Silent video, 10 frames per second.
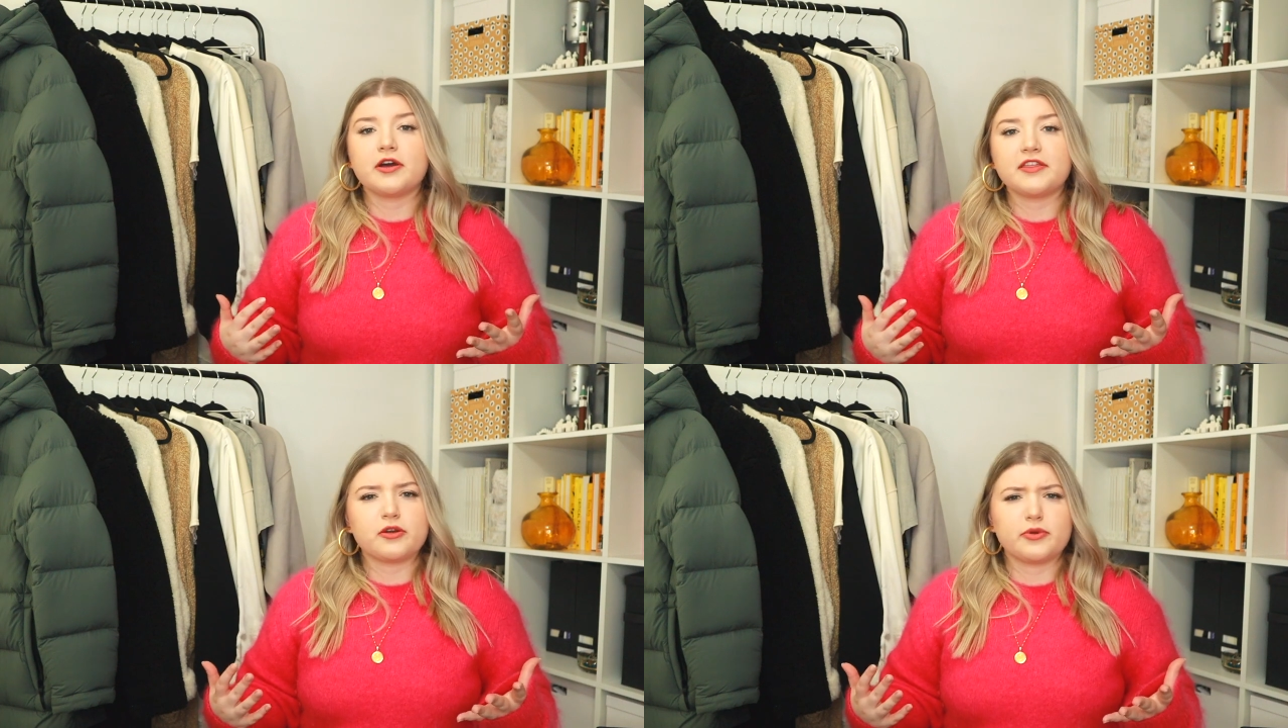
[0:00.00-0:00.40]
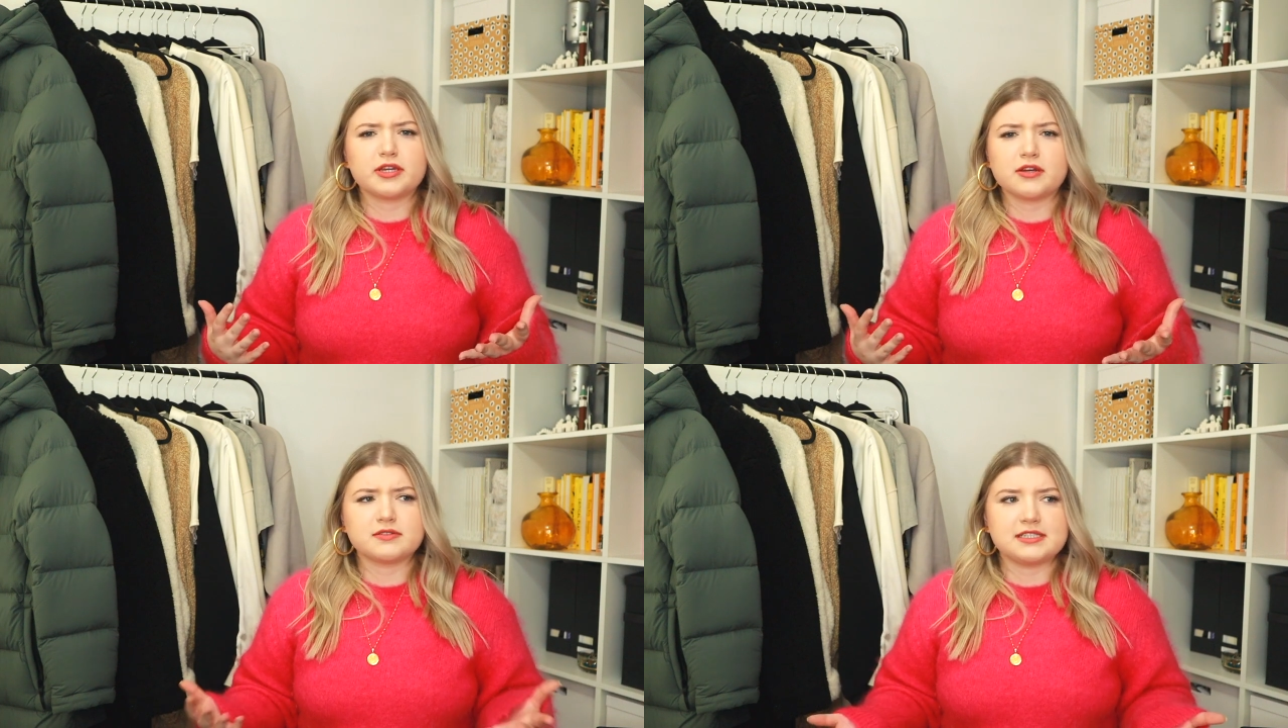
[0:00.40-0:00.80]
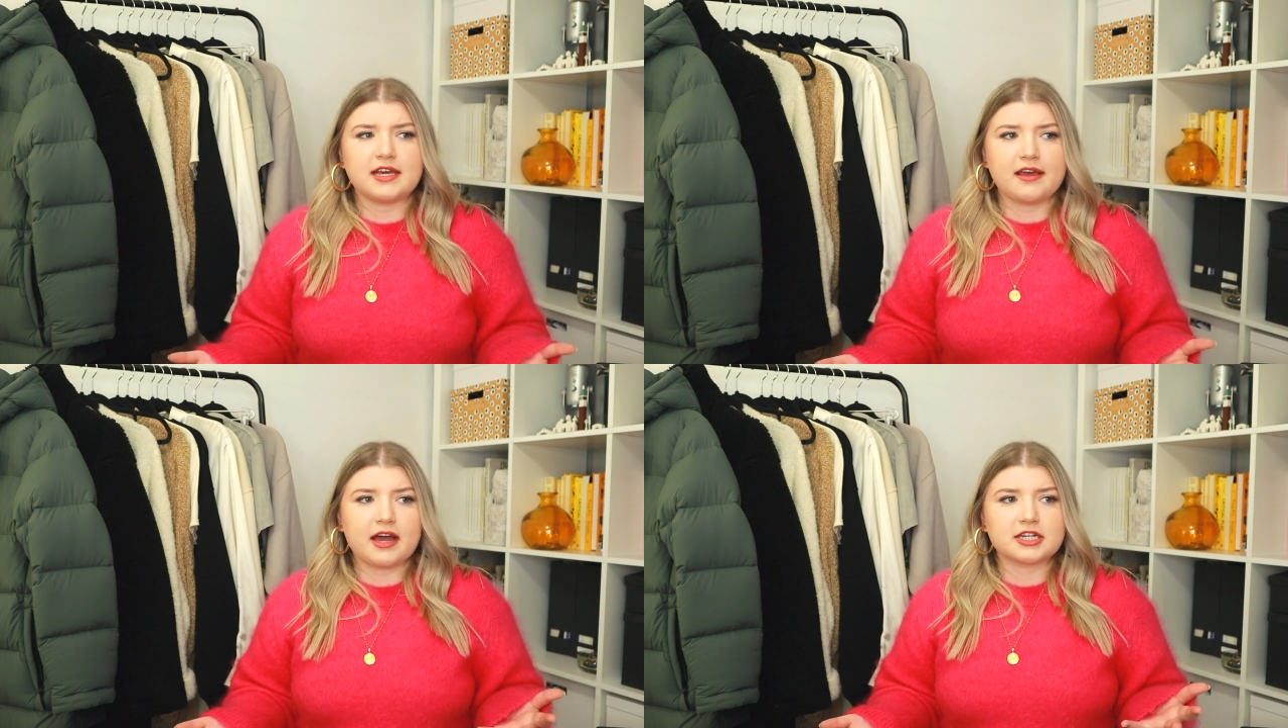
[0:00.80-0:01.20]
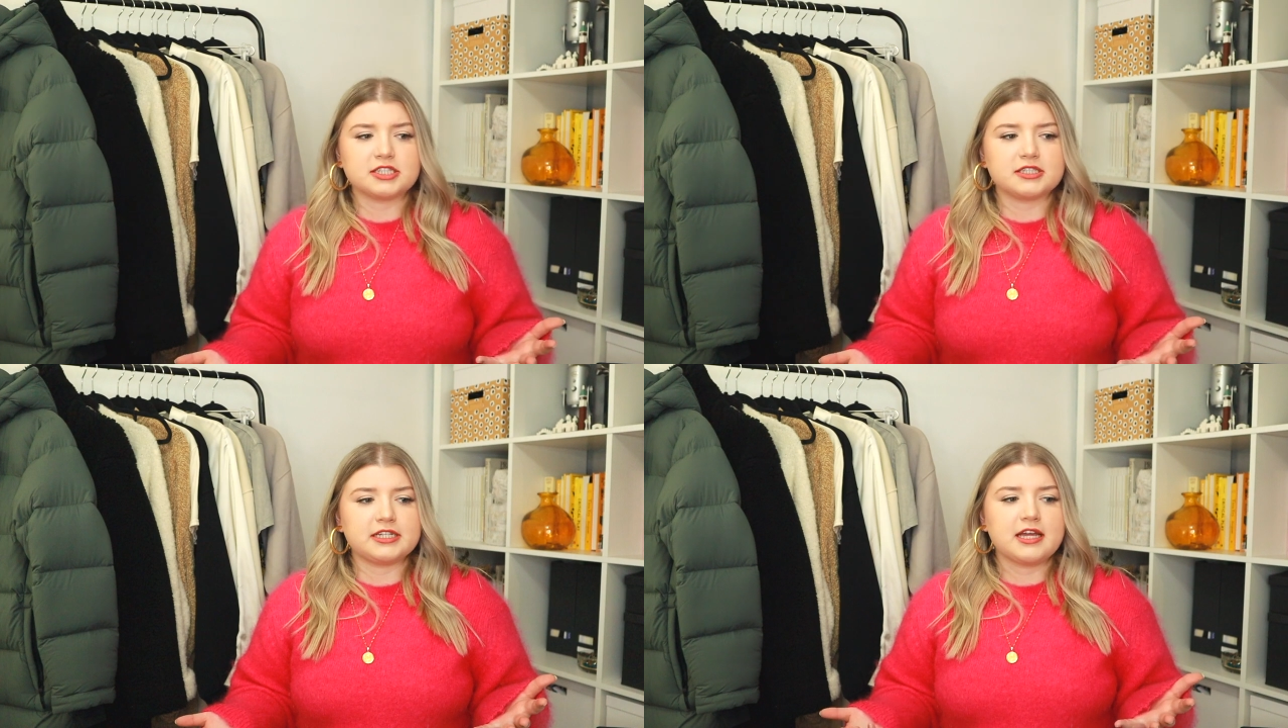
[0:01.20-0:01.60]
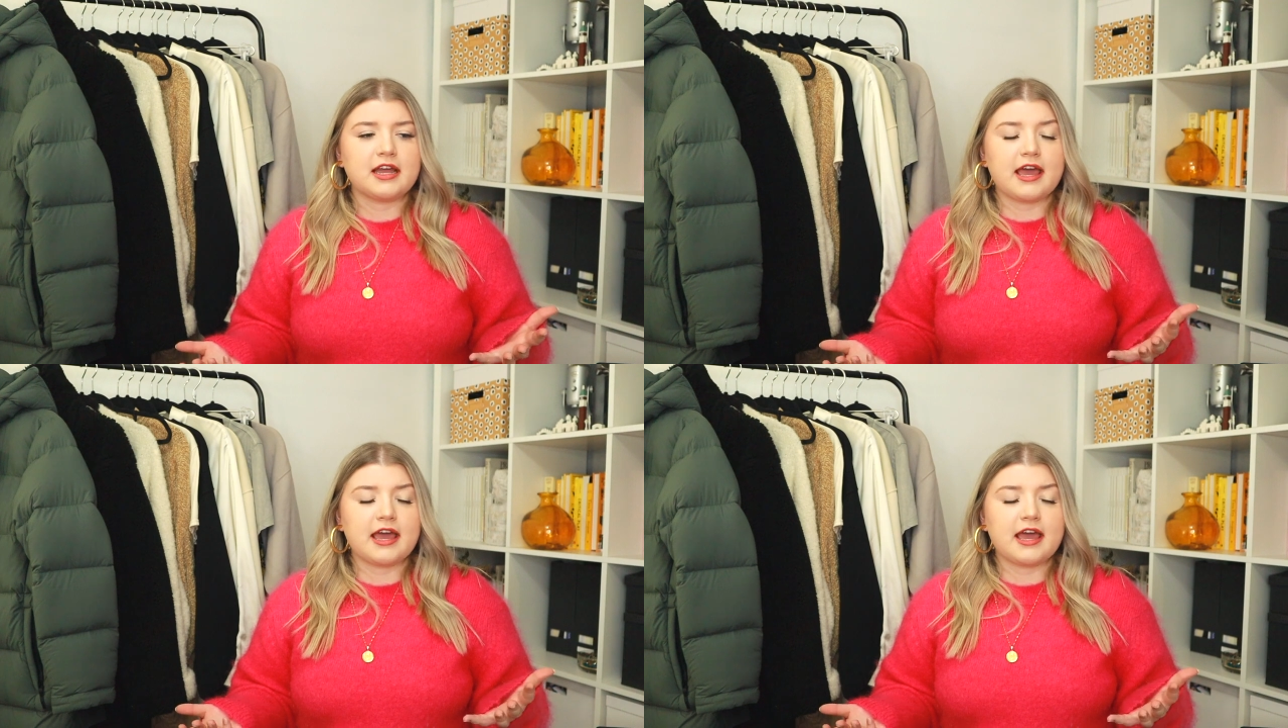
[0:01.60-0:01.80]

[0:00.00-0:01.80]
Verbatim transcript: I think a week ago today actually,